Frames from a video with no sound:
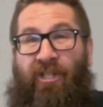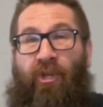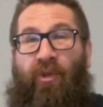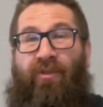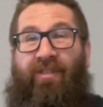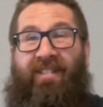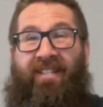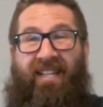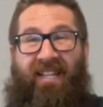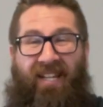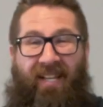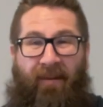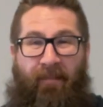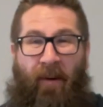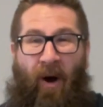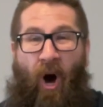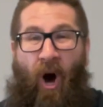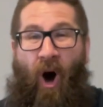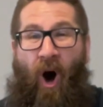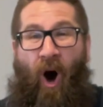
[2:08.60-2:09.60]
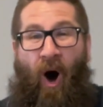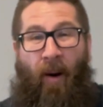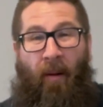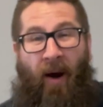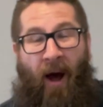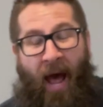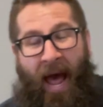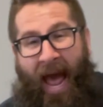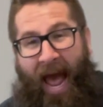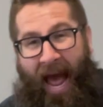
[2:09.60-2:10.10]
your team,
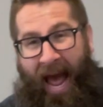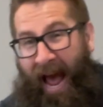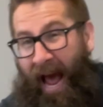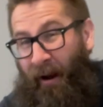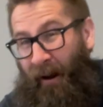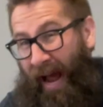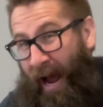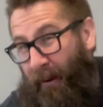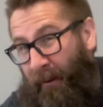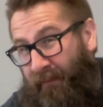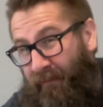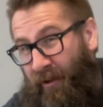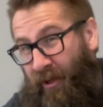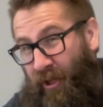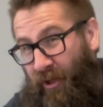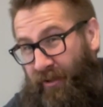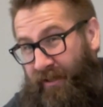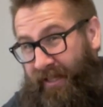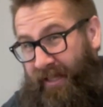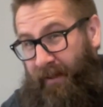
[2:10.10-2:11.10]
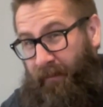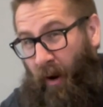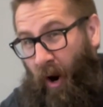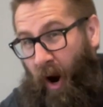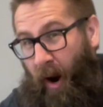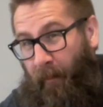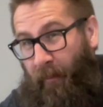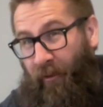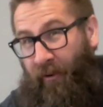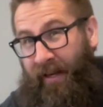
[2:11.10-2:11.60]
however your team
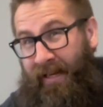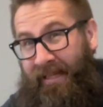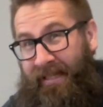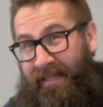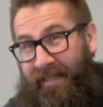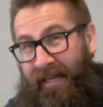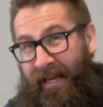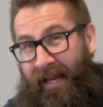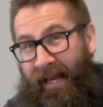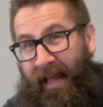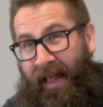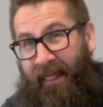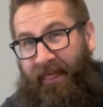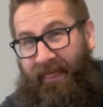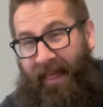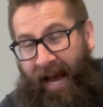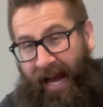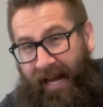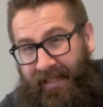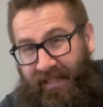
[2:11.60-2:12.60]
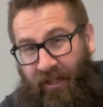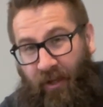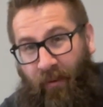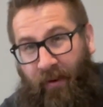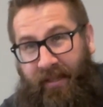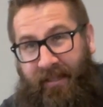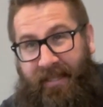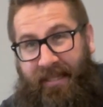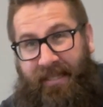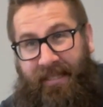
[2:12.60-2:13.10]
operates, that's
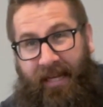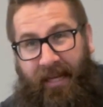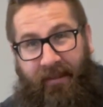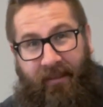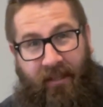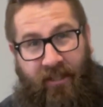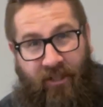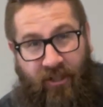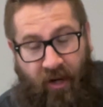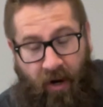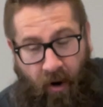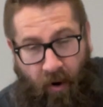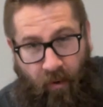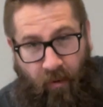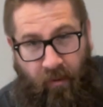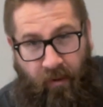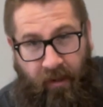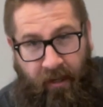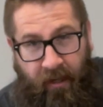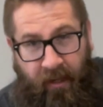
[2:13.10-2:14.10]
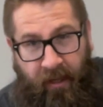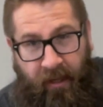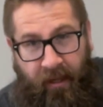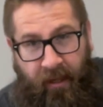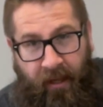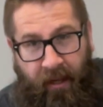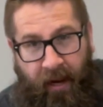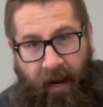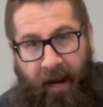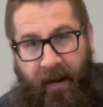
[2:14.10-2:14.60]
going to set the tone
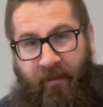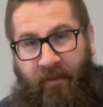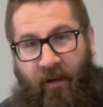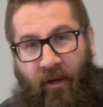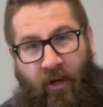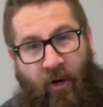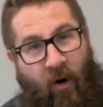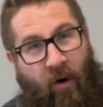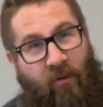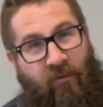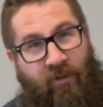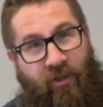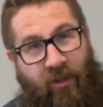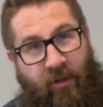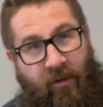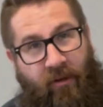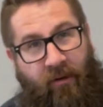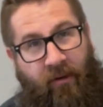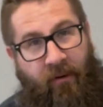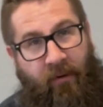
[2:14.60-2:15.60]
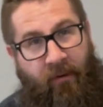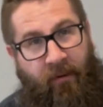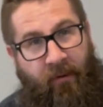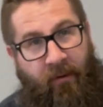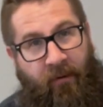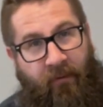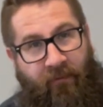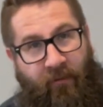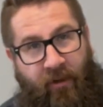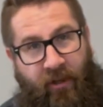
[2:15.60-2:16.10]
and the culture
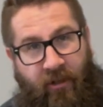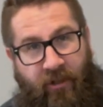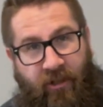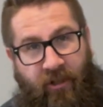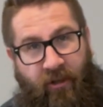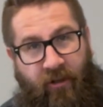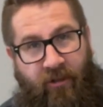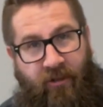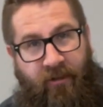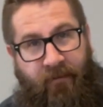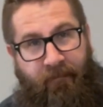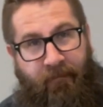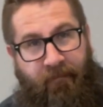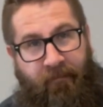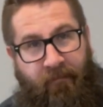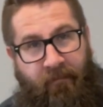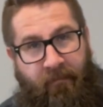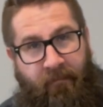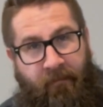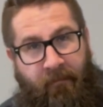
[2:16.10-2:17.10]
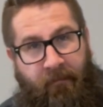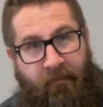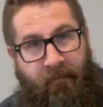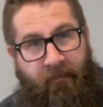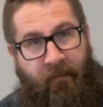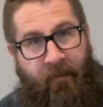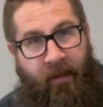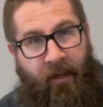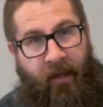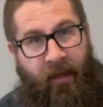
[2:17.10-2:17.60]
for your church.
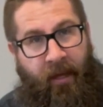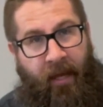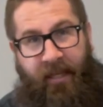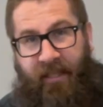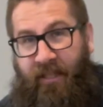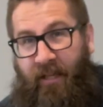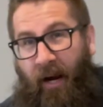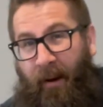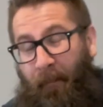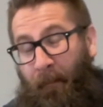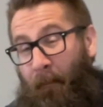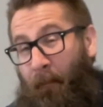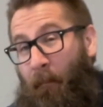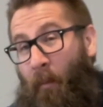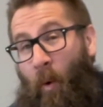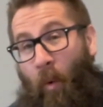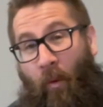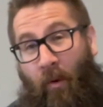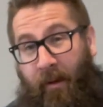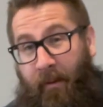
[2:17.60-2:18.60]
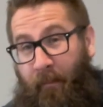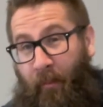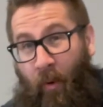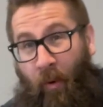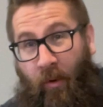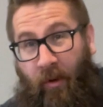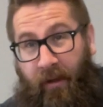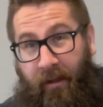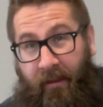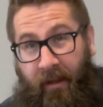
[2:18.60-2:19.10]
It's not more
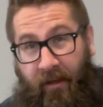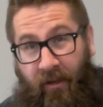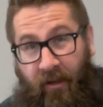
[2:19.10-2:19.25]
important than